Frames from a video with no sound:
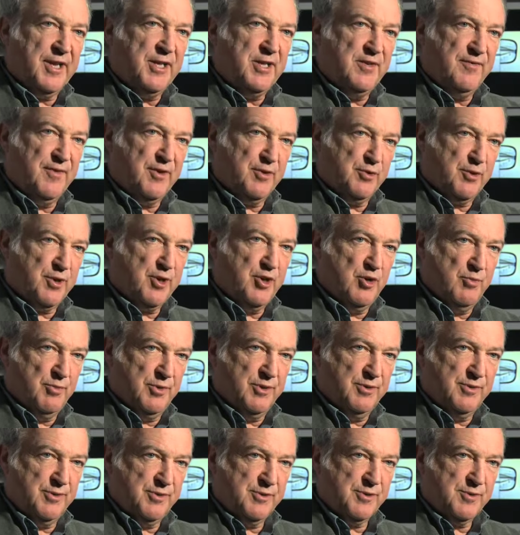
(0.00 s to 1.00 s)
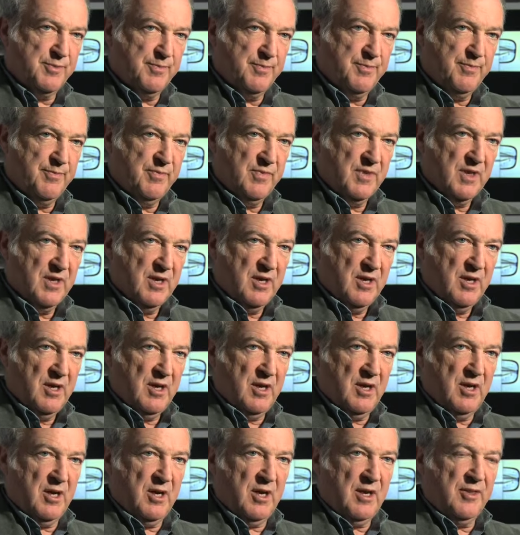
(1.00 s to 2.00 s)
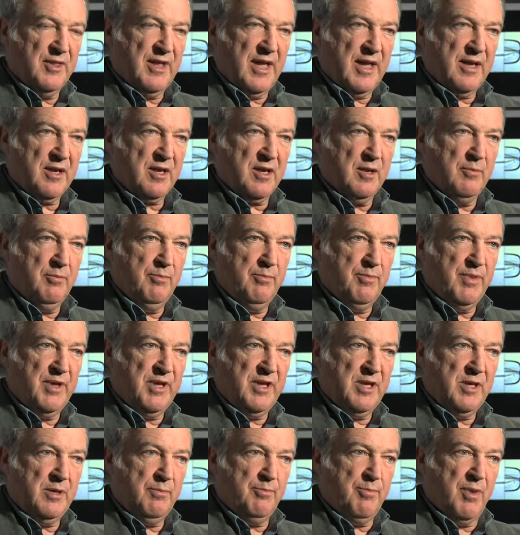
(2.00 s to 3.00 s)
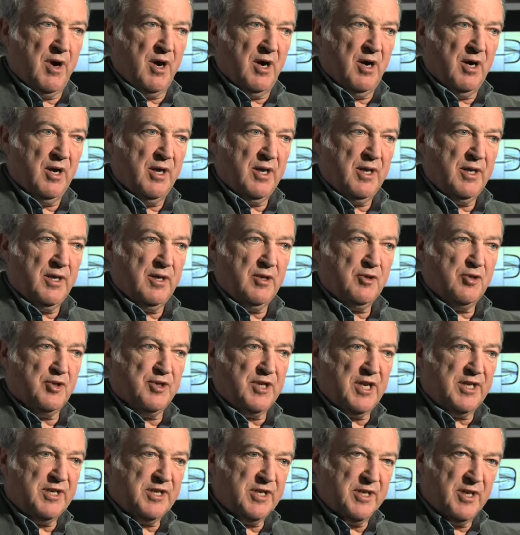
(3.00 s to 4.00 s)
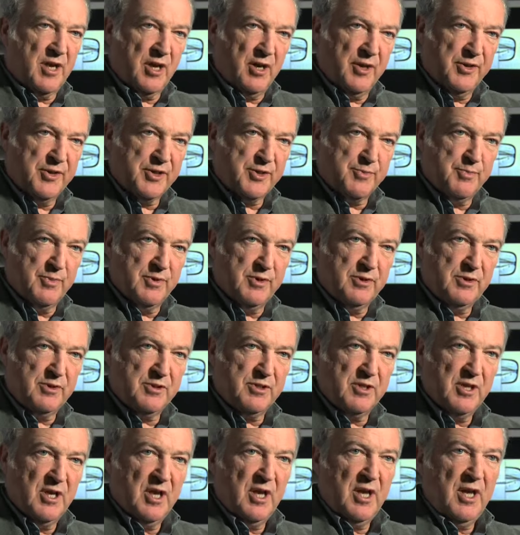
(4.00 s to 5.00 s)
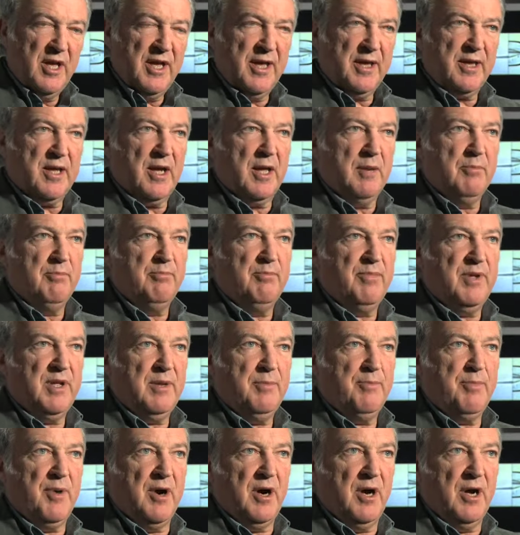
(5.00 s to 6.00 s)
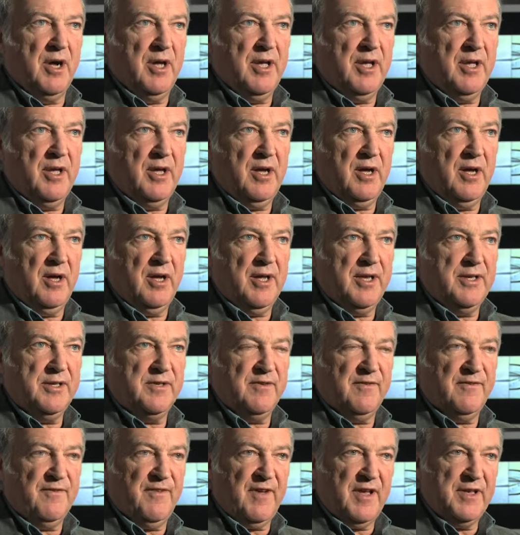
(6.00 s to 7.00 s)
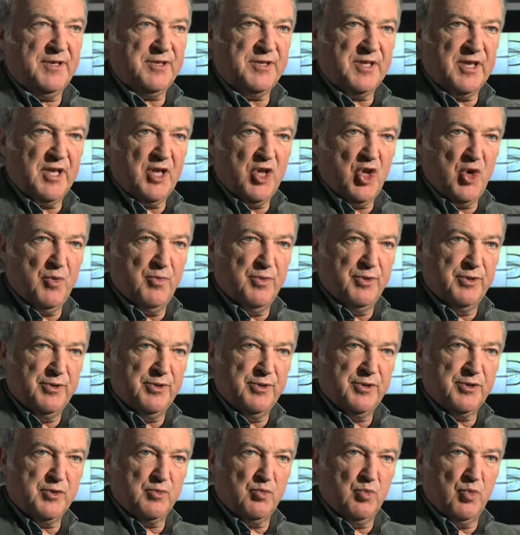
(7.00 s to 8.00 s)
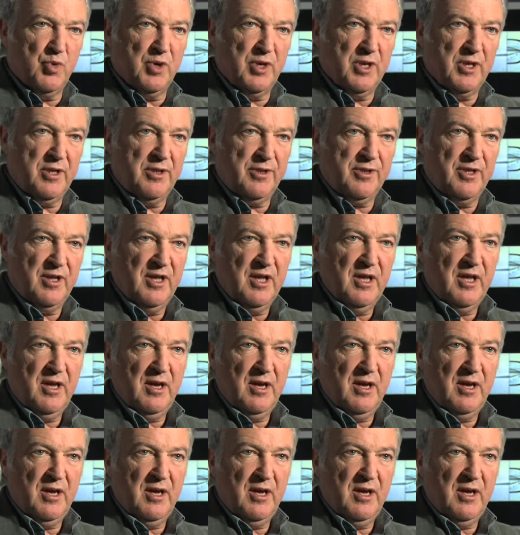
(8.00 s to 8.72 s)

individual humans. And that can be by genetic enhancement, it can be by interfacing humans with